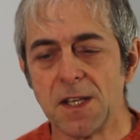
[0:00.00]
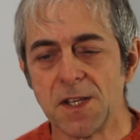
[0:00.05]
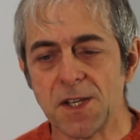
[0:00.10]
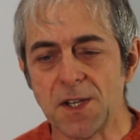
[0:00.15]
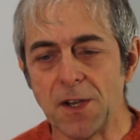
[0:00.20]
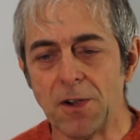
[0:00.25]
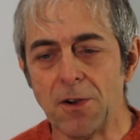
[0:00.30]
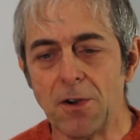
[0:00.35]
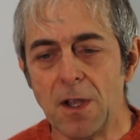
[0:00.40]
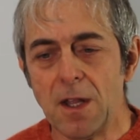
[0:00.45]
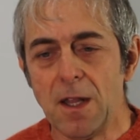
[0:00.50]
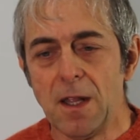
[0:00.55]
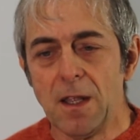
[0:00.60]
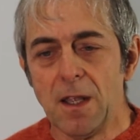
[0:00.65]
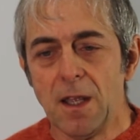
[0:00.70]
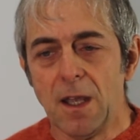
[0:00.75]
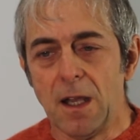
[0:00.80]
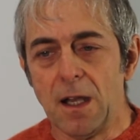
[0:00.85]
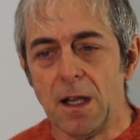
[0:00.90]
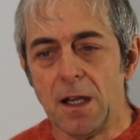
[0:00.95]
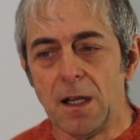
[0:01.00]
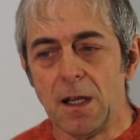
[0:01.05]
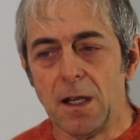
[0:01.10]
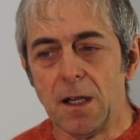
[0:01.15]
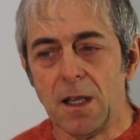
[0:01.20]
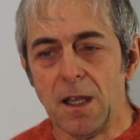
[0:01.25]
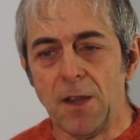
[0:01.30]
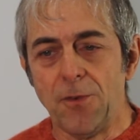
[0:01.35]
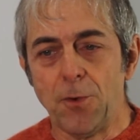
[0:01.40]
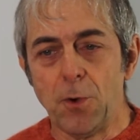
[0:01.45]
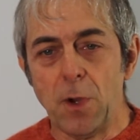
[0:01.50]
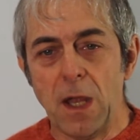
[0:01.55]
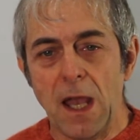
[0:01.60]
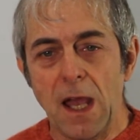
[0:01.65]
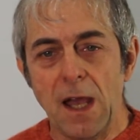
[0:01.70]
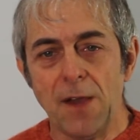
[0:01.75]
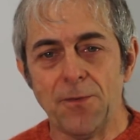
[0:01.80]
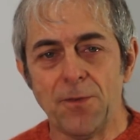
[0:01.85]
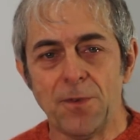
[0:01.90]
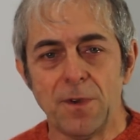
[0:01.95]
So if we
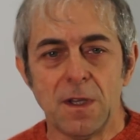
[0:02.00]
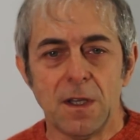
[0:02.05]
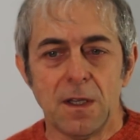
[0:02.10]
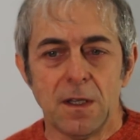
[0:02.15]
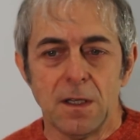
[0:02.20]
have